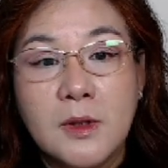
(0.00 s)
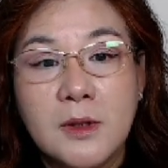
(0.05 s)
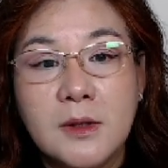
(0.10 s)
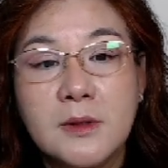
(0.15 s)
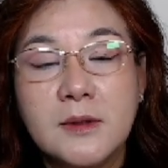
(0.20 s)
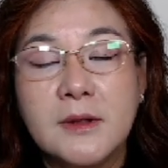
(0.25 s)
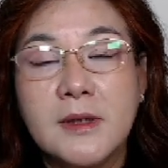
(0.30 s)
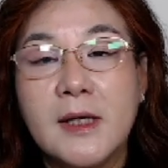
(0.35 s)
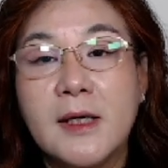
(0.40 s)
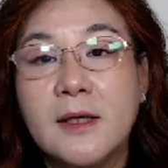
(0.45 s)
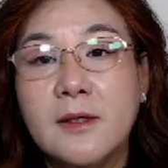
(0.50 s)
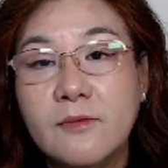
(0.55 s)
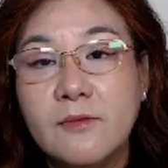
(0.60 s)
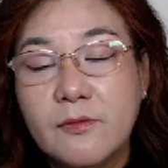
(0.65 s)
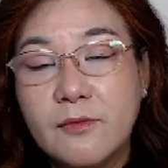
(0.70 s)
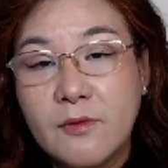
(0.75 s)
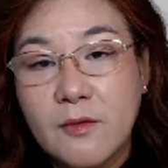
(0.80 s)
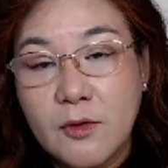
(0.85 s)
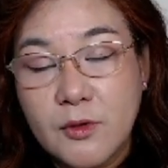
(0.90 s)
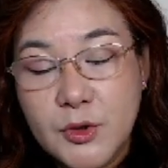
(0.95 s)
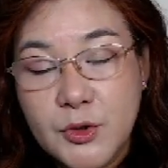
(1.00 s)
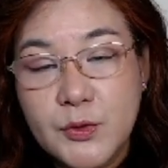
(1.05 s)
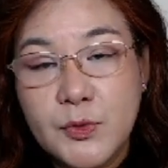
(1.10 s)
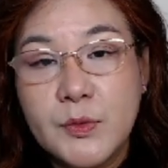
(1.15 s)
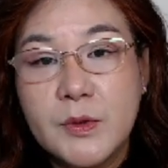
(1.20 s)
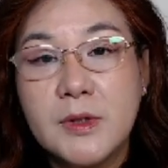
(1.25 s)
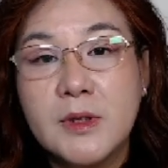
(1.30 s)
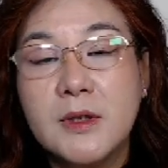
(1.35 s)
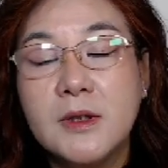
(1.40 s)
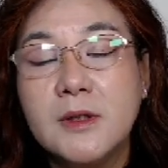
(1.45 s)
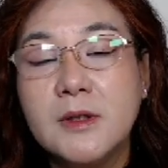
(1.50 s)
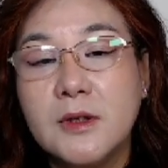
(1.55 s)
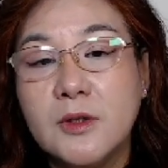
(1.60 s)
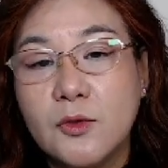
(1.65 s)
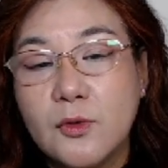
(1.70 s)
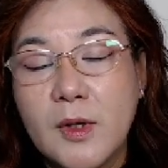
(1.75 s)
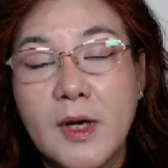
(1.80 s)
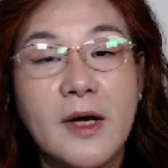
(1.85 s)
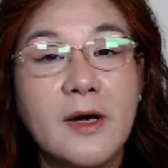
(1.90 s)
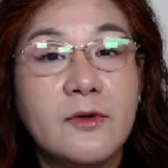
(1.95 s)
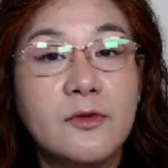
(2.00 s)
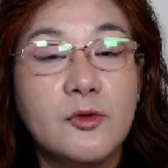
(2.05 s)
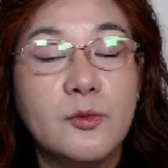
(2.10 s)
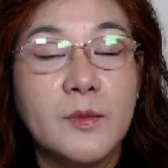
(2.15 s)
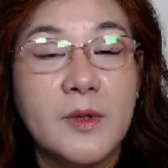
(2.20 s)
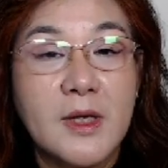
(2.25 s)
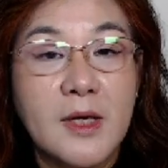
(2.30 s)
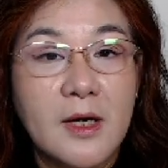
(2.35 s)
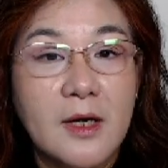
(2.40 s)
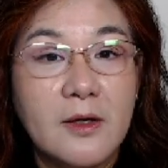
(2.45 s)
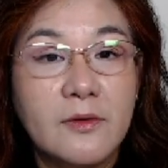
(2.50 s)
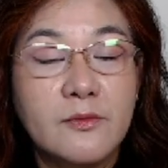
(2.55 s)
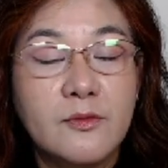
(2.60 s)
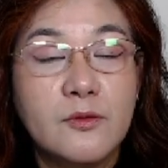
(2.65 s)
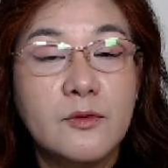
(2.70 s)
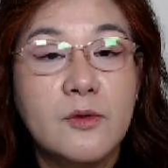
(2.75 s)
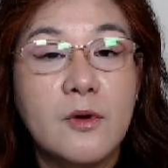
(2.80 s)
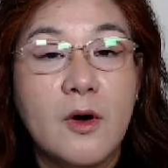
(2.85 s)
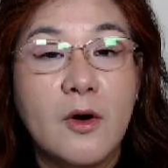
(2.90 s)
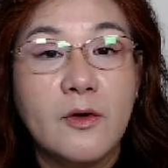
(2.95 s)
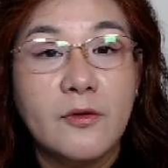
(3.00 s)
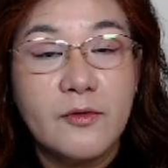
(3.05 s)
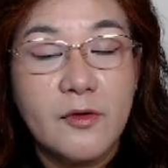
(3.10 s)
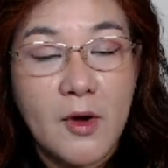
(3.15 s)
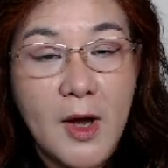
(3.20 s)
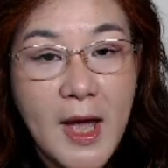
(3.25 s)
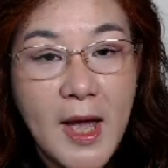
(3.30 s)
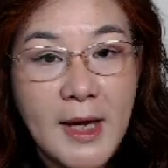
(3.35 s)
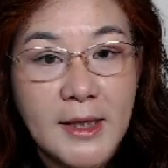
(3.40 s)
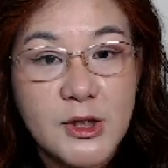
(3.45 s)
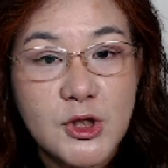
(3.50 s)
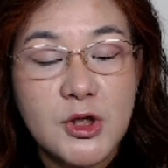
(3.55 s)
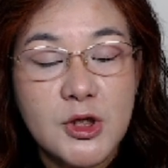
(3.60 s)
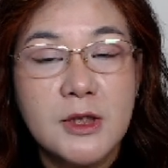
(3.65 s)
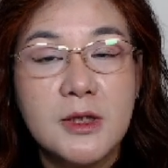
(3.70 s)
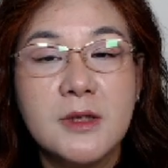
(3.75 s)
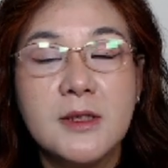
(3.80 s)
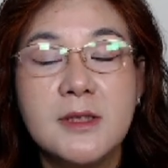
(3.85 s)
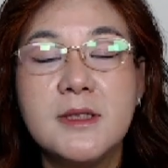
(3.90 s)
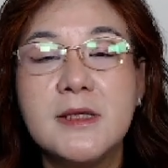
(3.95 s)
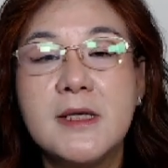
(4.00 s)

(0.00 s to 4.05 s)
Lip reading: then for sure you have to be careful of your actions